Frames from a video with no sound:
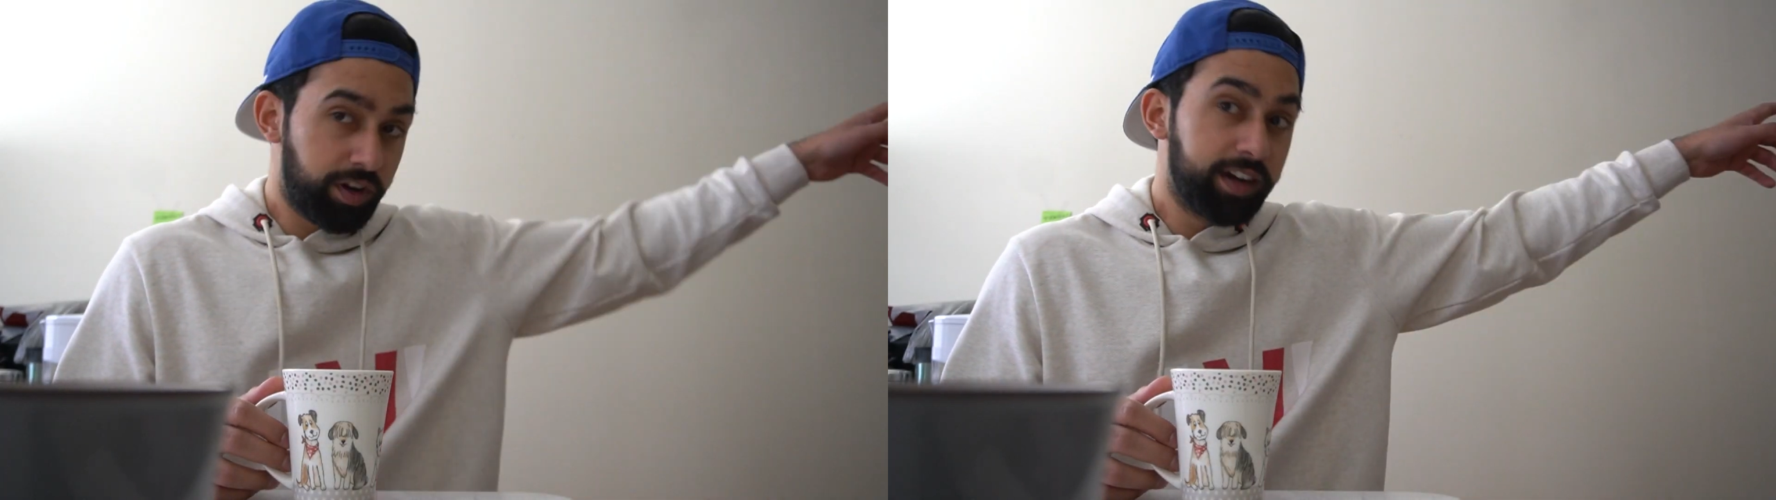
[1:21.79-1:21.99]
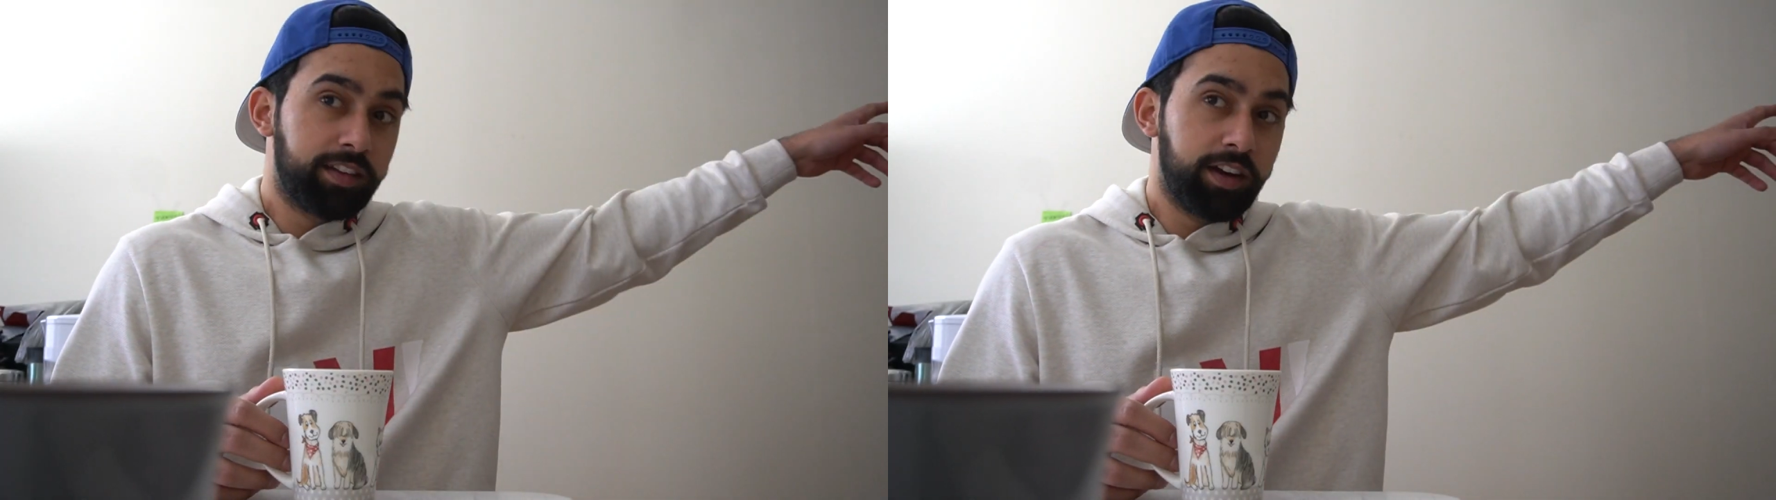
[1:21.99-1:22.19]

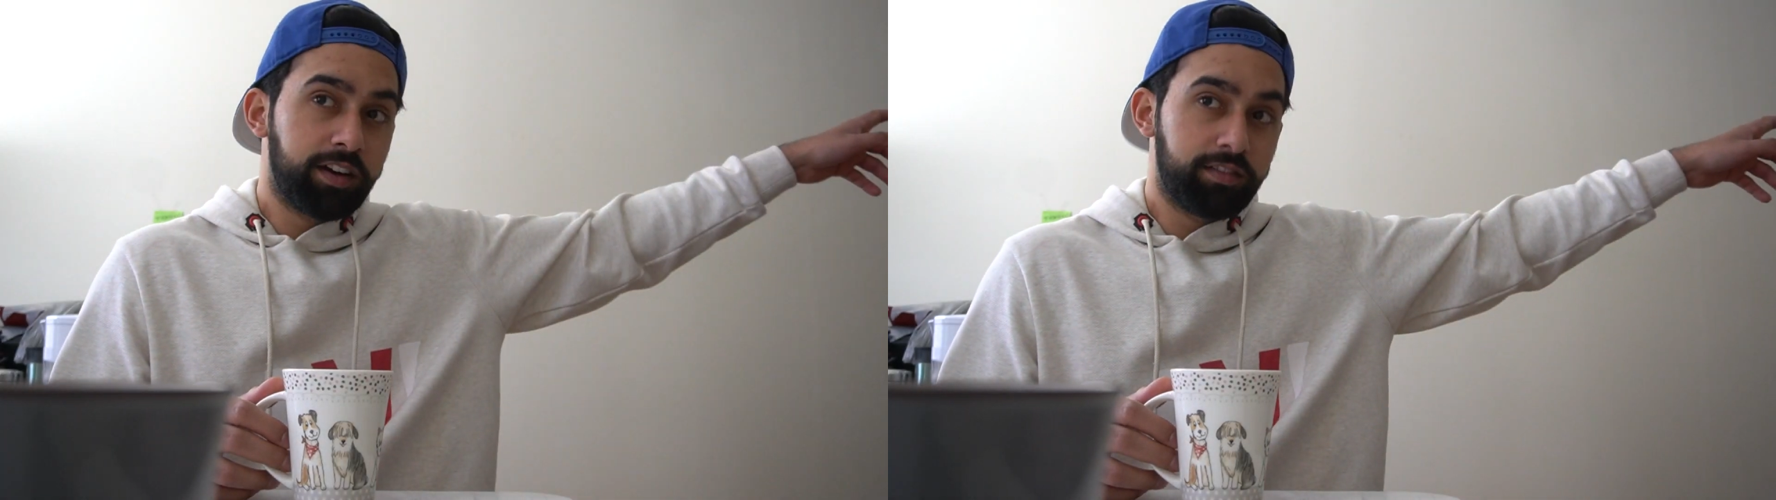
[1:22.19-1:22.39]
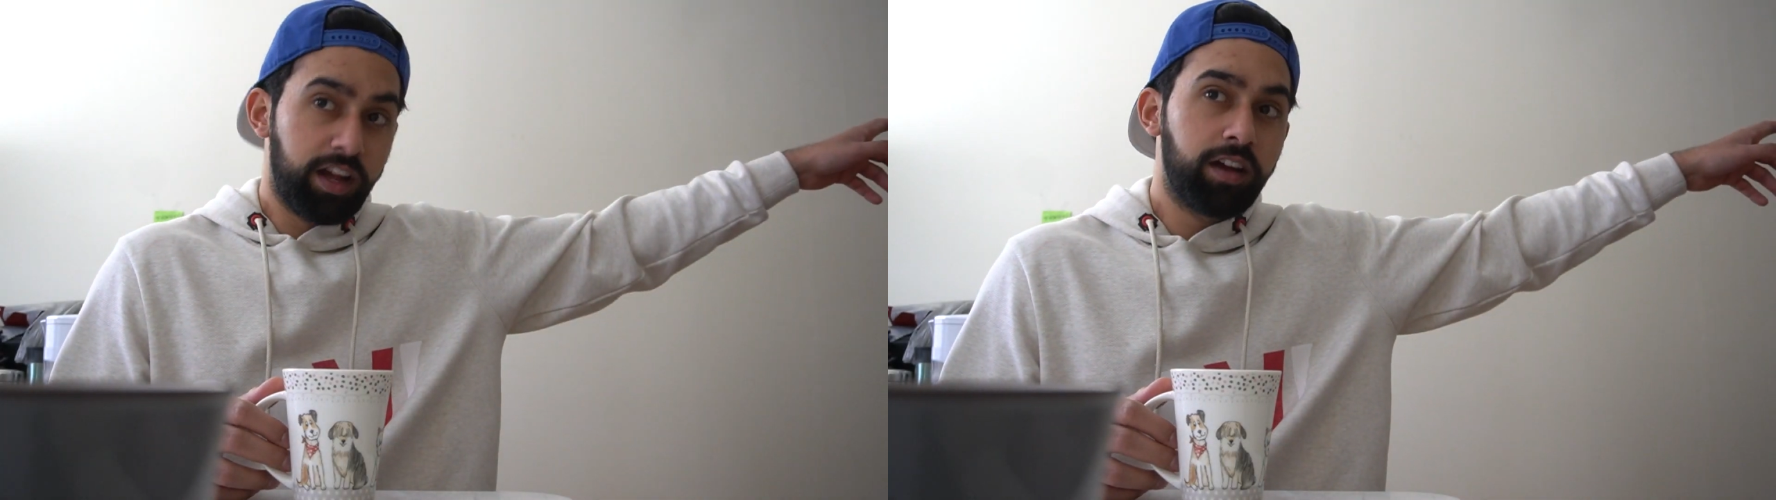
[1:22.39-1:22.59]
right
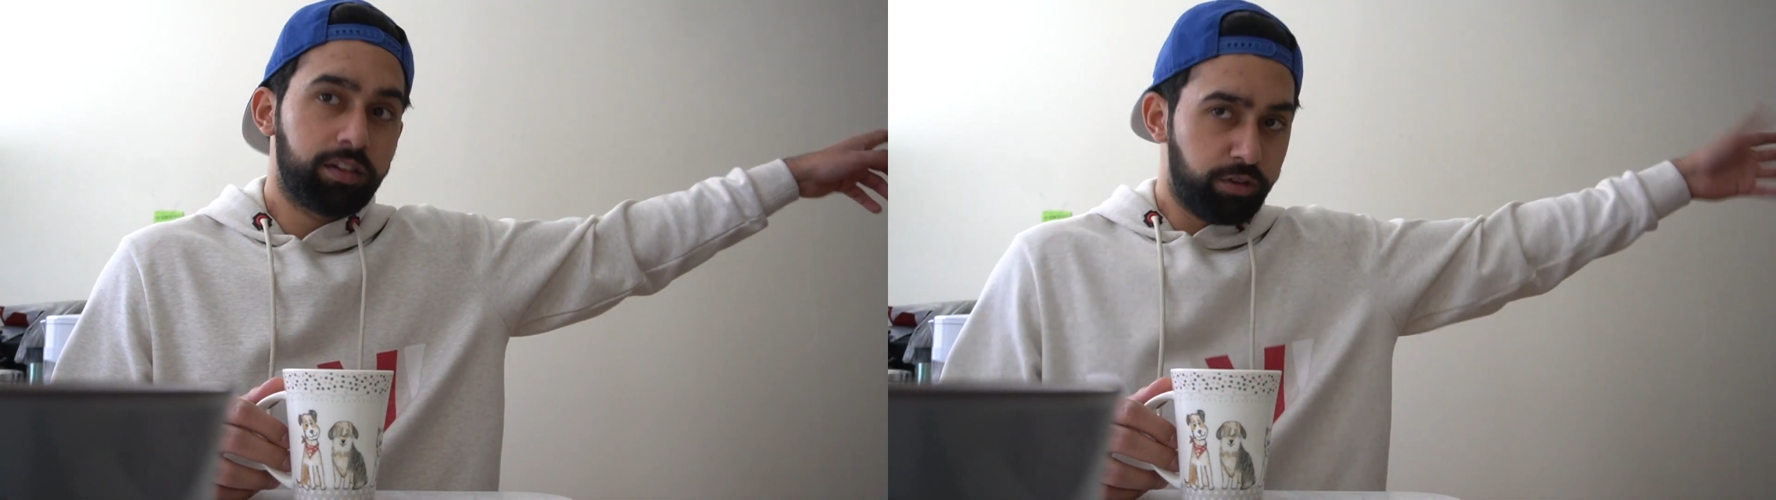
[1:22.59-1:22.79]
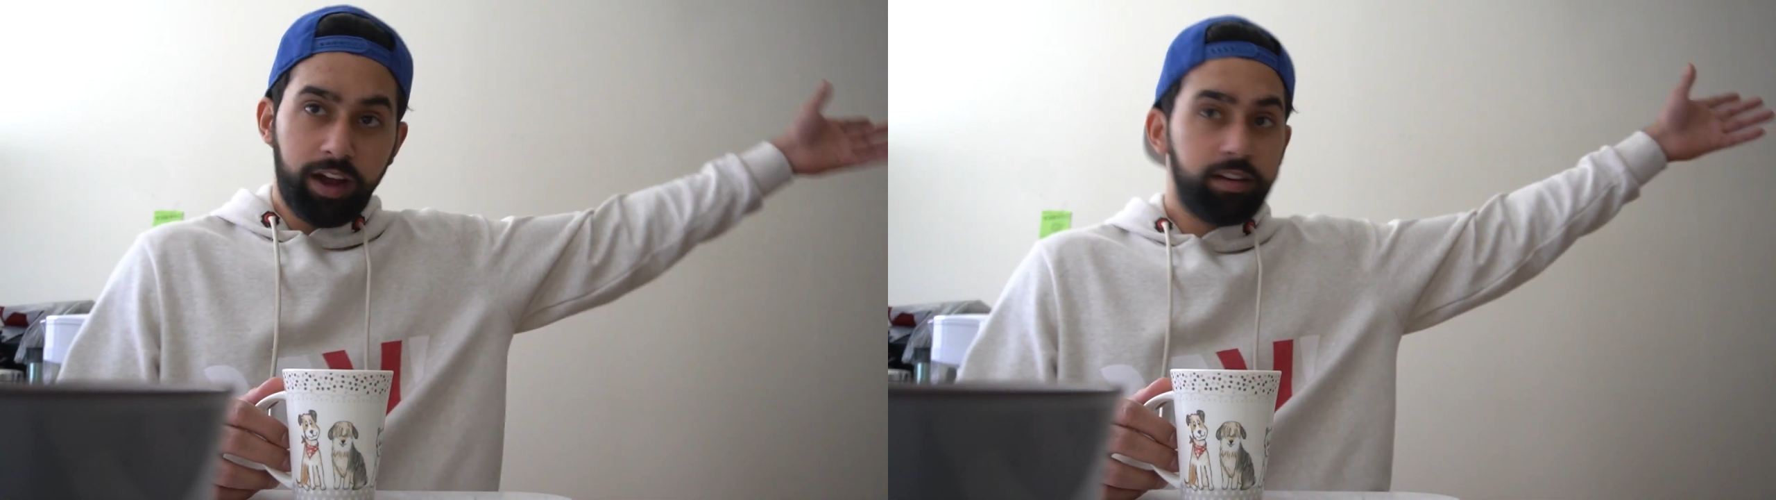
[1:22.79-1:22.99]
there. Yeah,
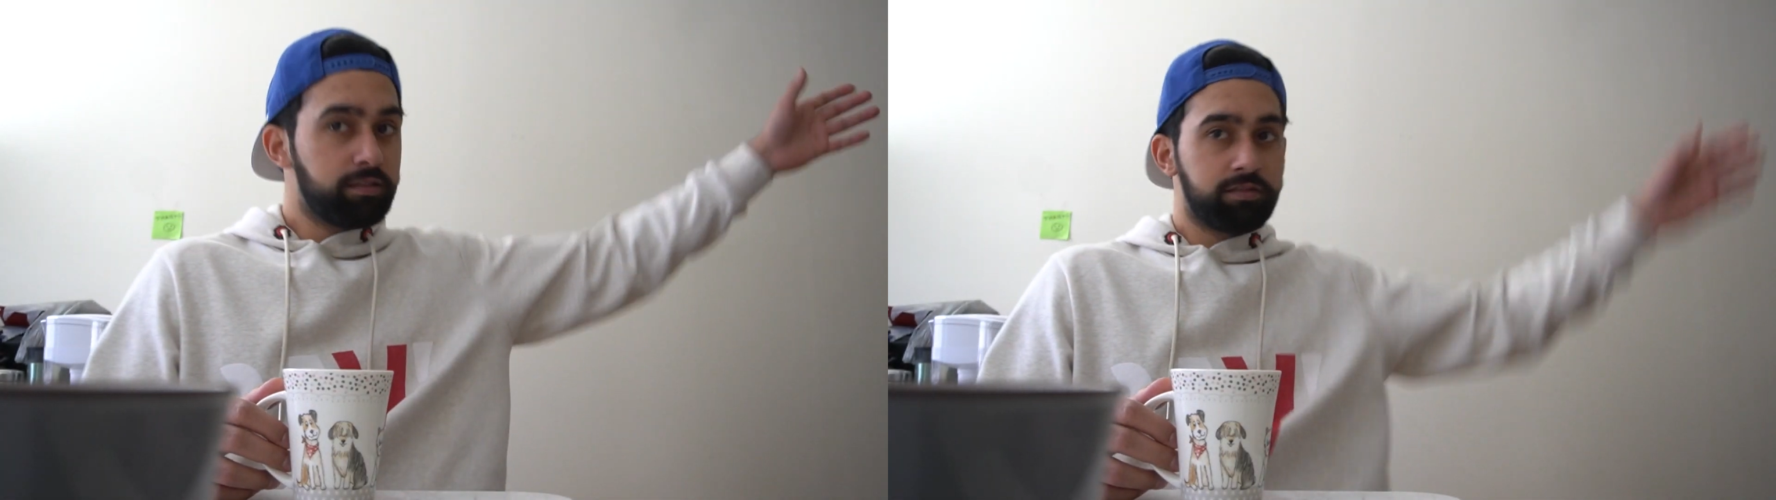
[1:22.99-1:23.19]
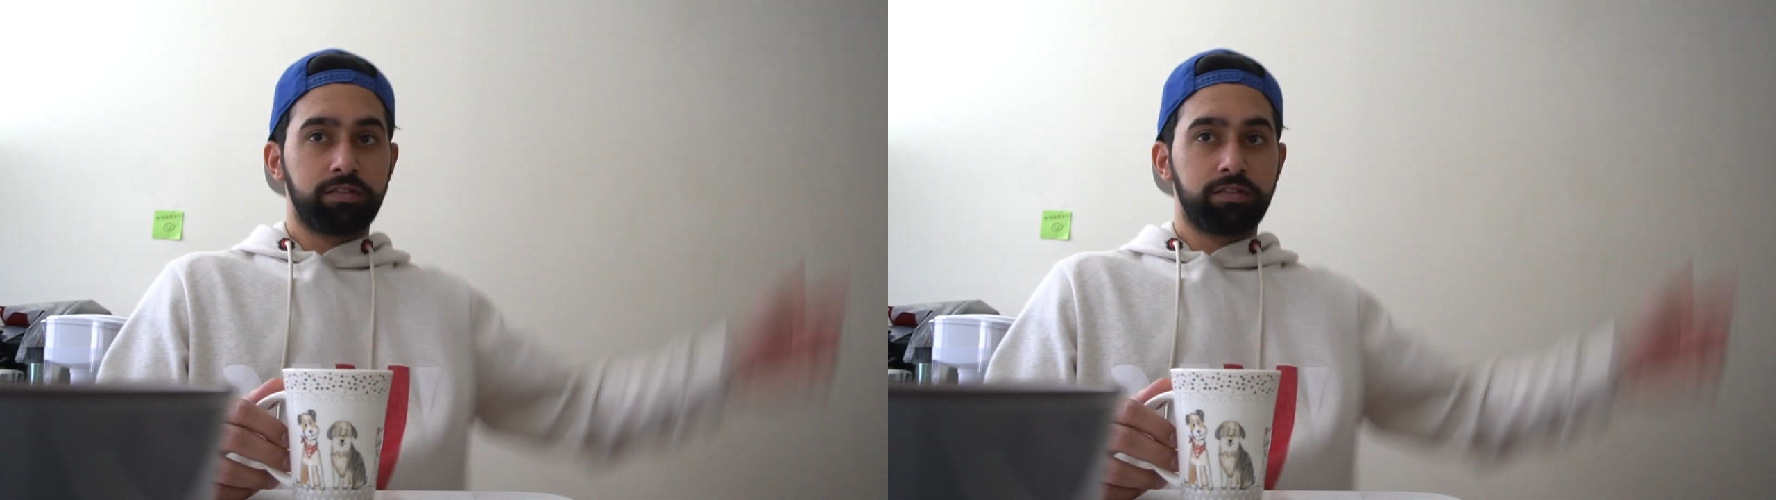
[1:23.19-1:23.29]
go ahead.